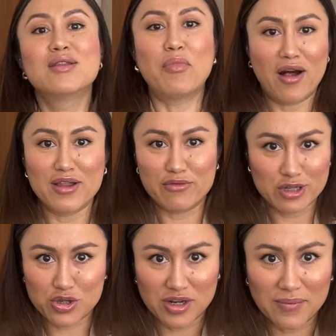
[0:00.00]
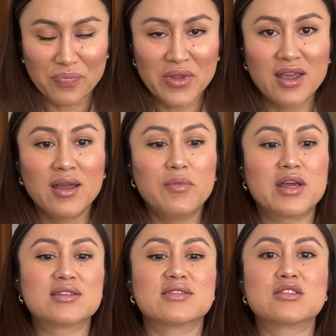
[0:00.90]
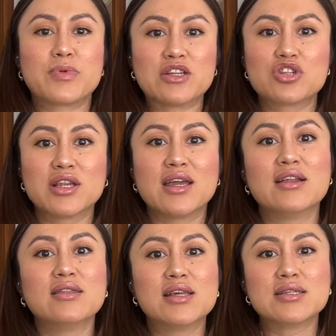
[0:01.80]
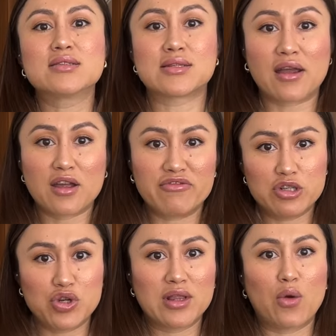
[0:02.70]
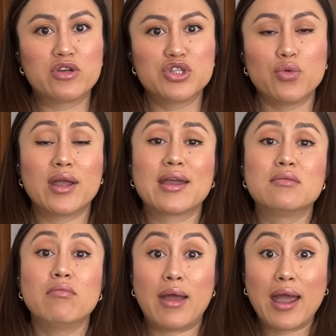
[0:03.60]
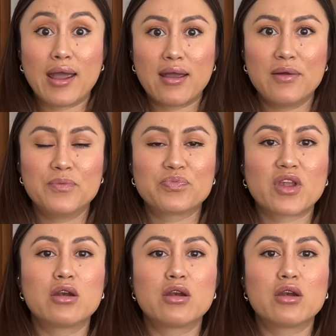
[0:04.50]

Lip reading: Bali retreat. Because especially in this second retreat that we're doing in May,